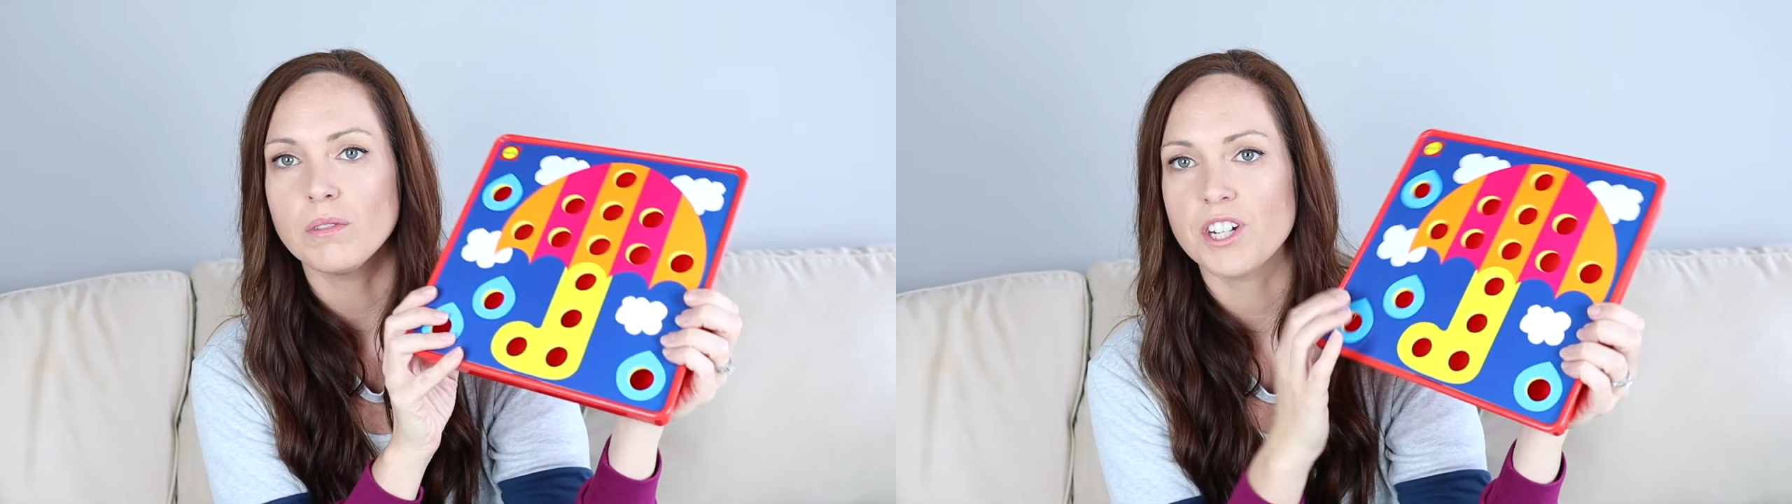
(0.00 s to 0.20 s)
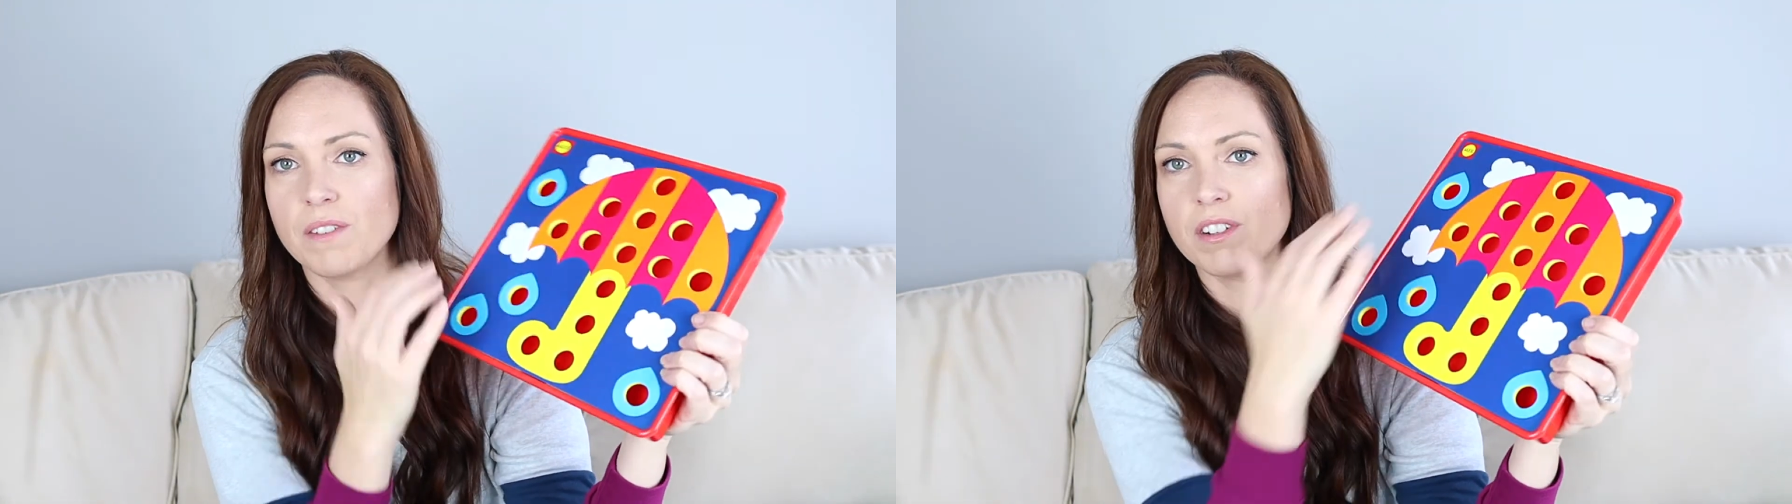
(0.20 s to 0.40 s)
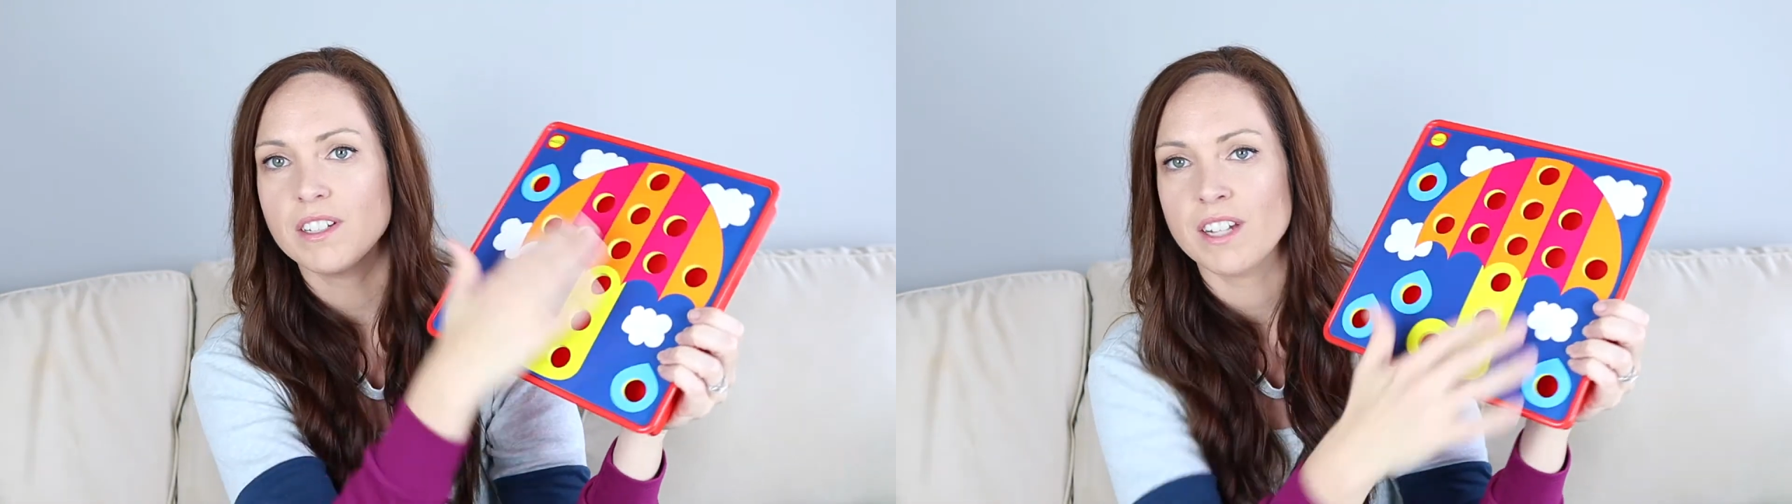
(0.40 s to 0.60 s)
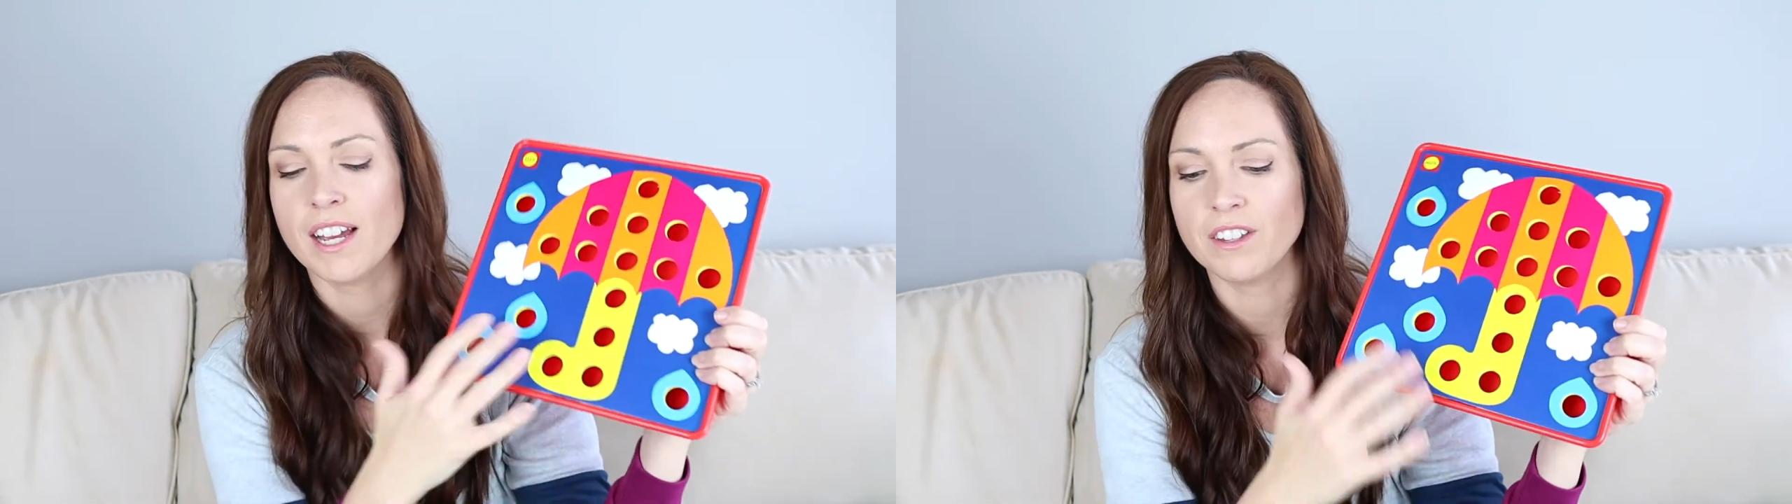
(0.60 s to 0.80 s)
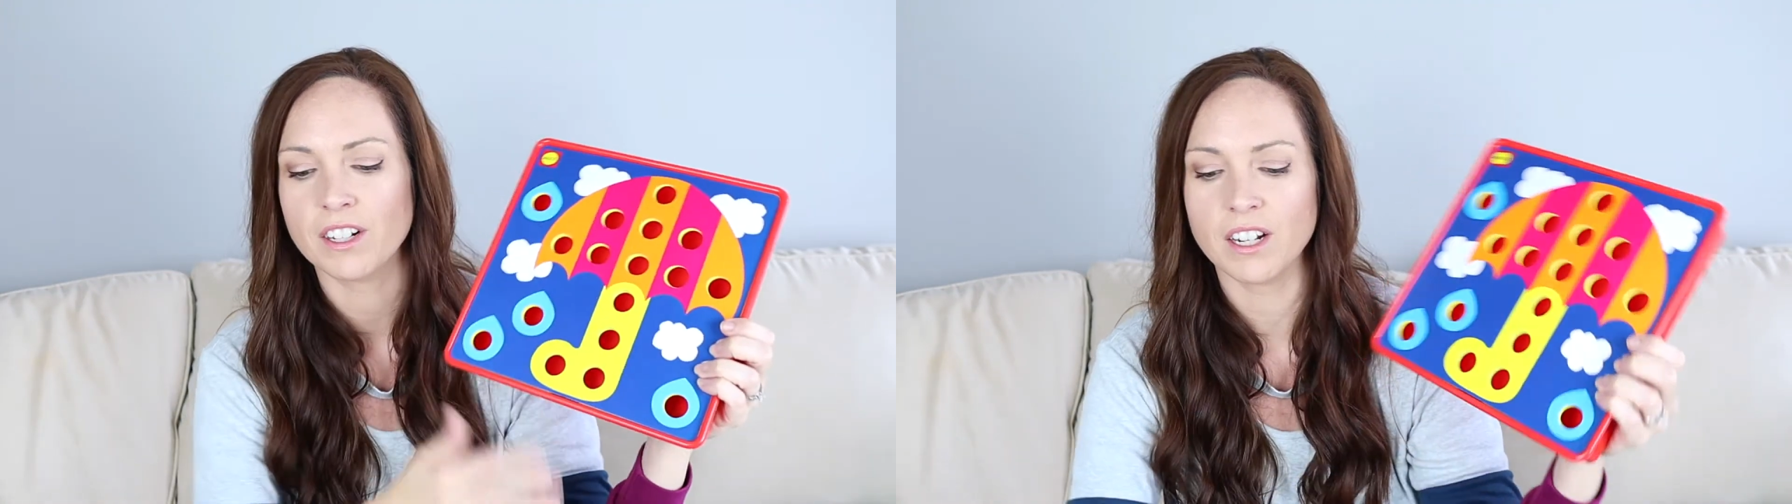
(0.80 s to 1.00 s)
whichever
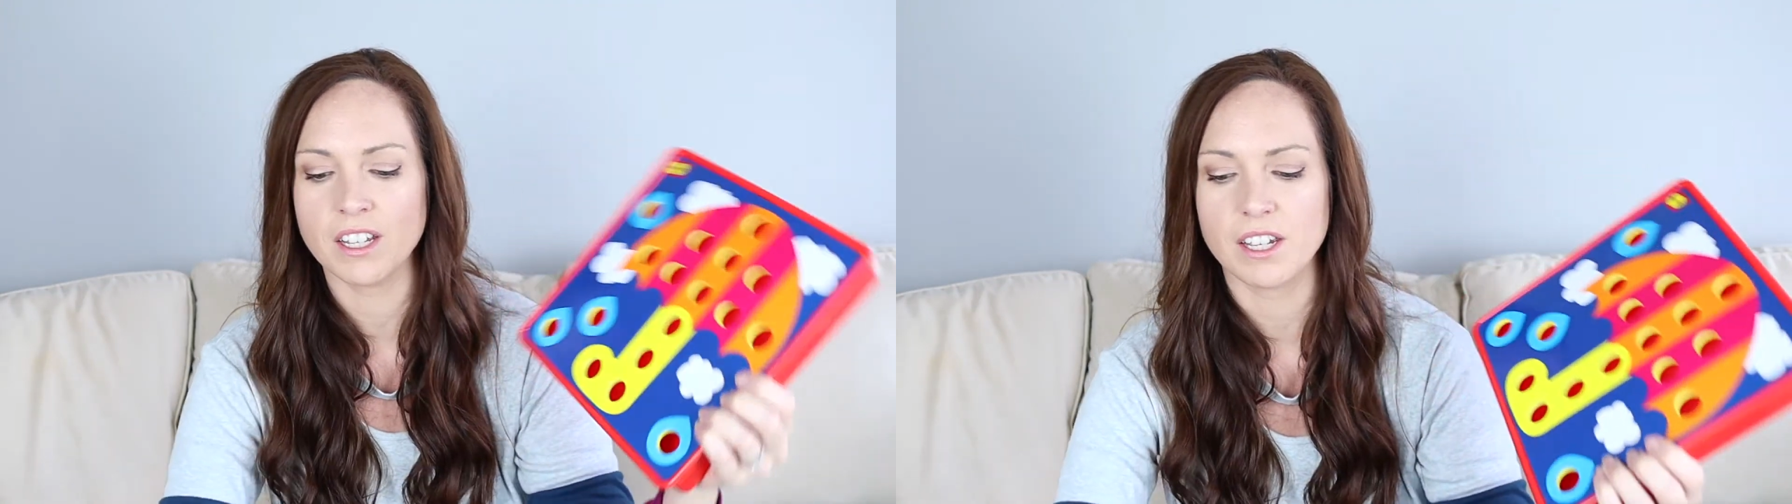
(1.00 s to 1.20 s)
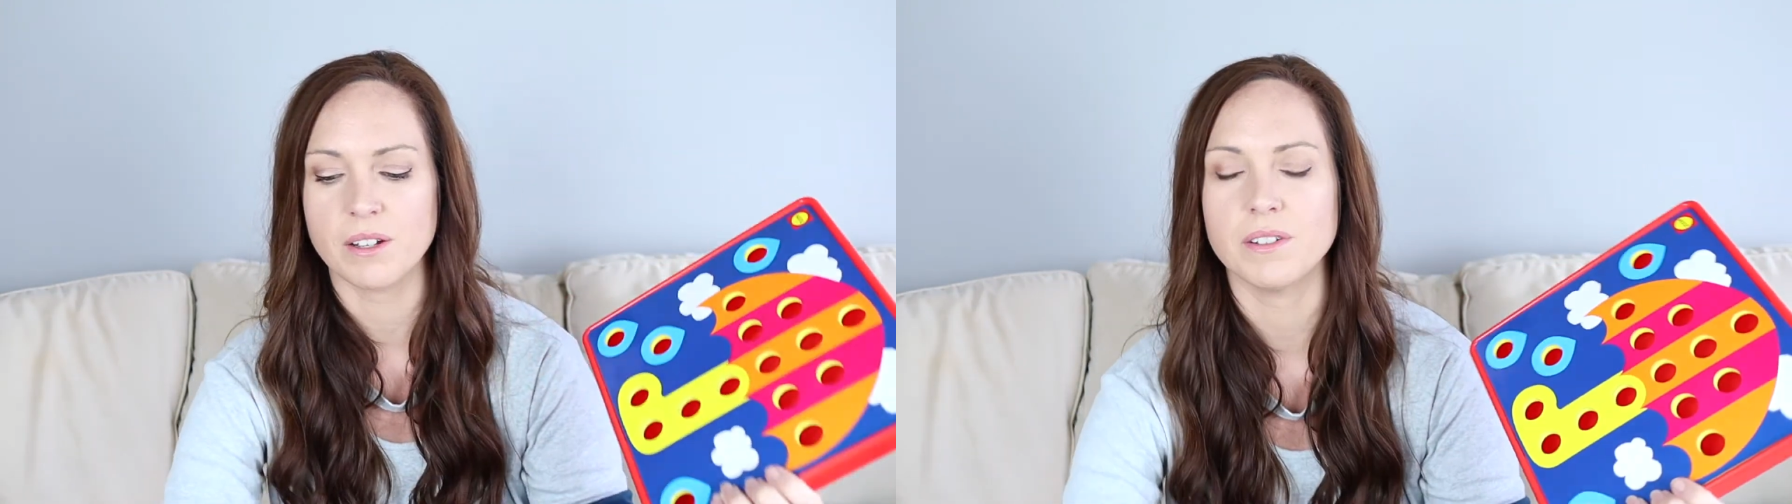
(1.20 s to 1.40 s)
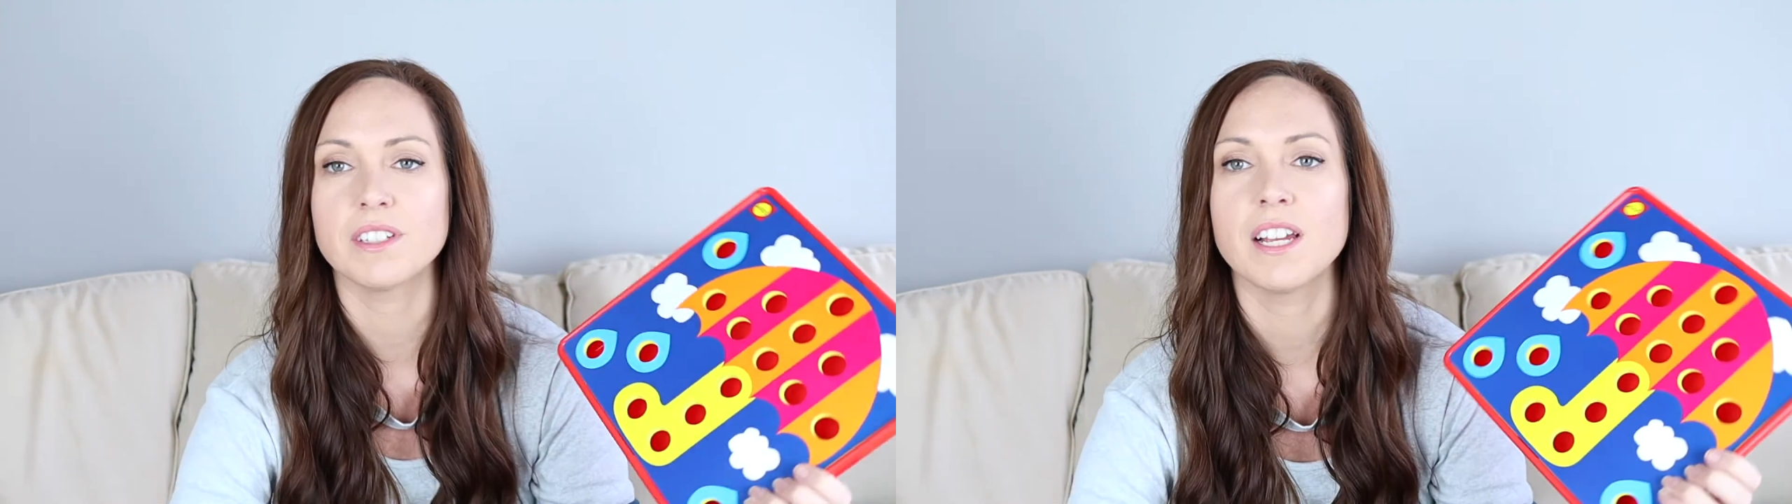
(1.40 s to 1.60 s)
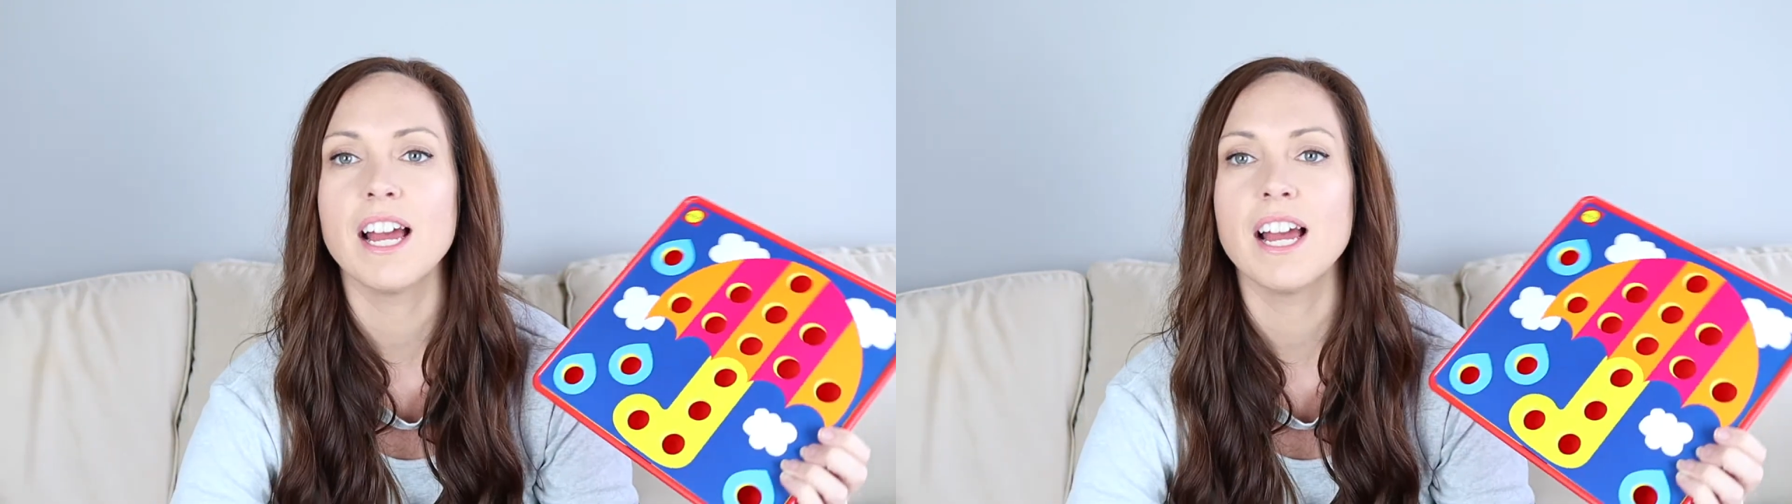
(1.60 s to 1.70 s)
design they're going to use,